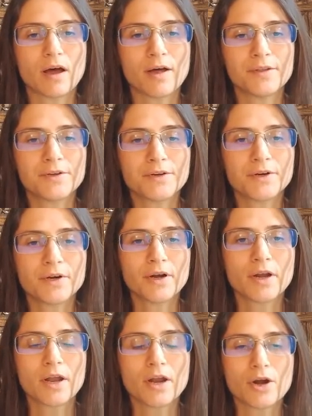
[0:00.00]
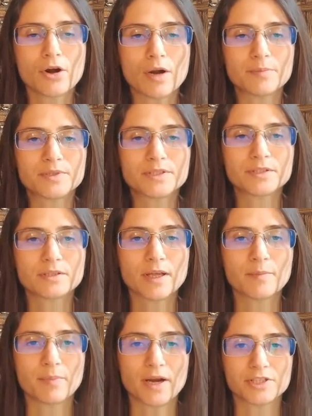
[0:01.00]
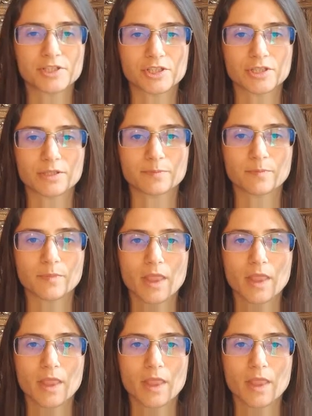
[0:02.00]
other, crops, and pastures.